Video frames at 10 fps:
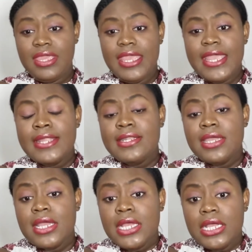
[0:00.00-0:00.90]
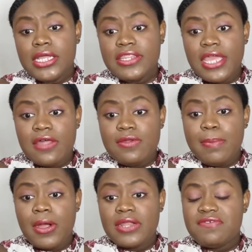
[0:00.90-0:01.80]
And the other
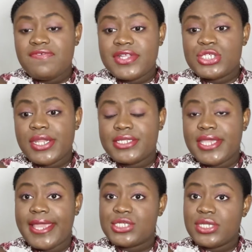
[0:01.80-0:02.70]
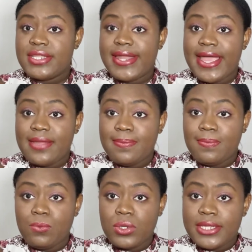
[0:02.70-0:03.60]
part of Invention Education that I
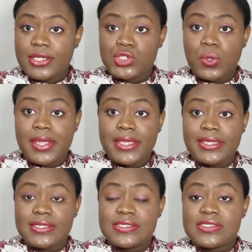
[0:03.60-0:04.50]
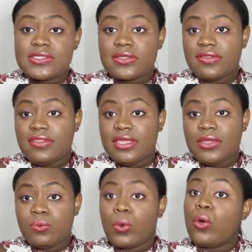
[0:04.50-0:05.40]
really enjoy is
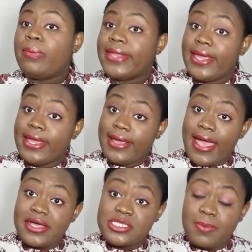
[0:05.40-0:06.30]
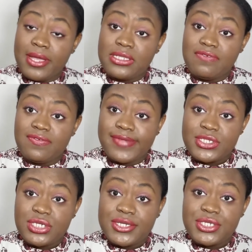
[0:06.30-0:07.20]
the role-playing aspect of
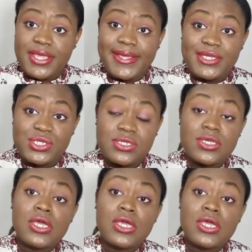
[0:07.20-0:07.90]
Invention Education.